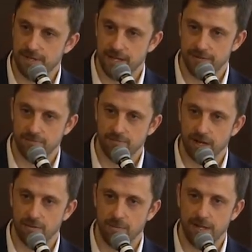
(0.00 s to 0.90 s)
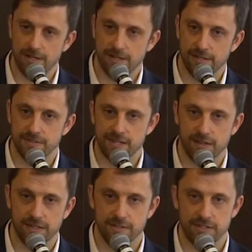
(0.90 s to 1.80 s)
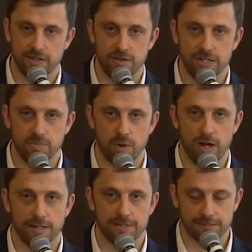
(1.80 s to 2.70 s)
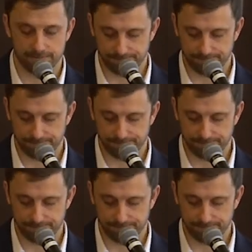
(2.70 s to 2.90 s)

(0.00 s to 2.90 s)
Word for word: in recommending and selling securities products.